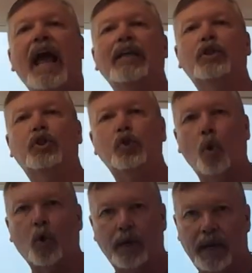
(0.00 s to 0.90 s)
has
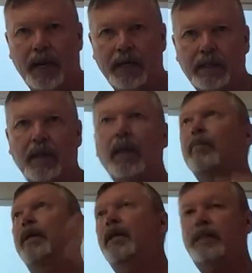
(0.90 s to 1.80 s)
stored in it
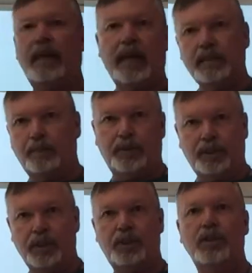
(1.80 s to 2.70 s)
because it has a
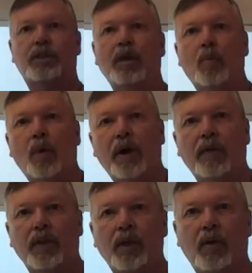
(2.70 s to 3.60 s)
position somewhere
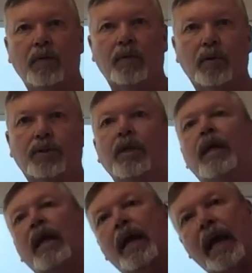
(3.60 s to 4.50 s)
in the universe.
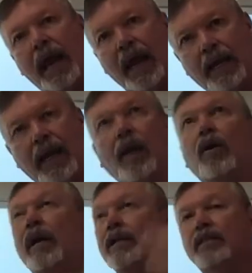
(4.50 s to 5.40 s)
And
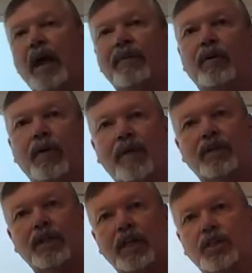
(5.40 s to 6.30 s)
here inside of a
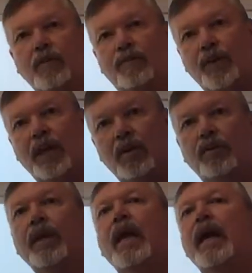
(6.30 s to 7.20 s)
gravitational
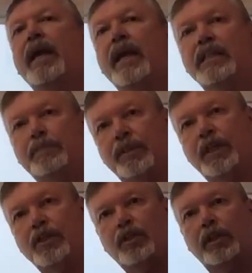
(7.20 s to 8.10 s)
field, it has
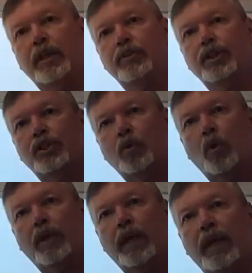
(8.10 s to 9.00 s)
potential energy
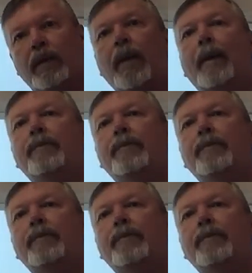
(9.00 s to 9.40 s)
stored in it